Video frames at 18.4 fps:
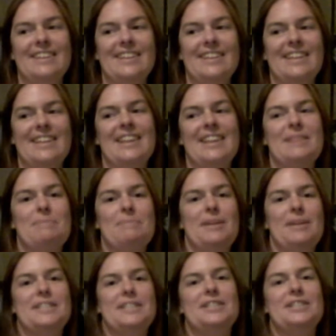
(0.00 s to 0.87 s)
get the
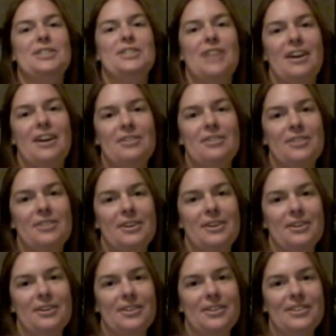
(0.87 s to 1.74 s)
message out
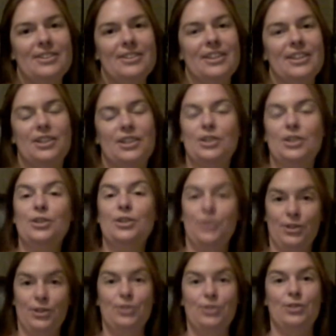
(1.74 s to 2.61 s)
there that
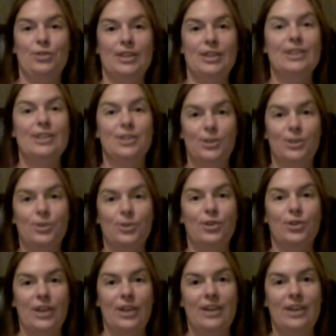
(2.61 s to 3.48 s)
you really do
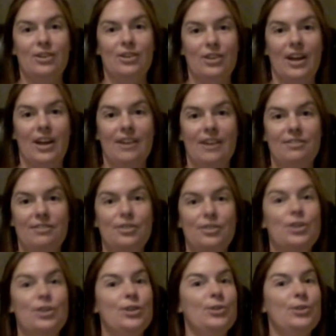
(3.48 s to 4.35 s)
create your life.
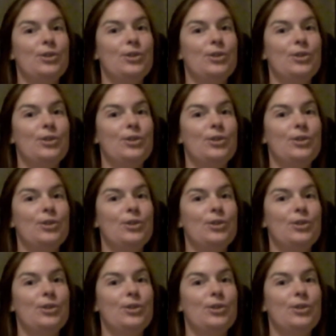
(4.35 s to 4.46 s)
You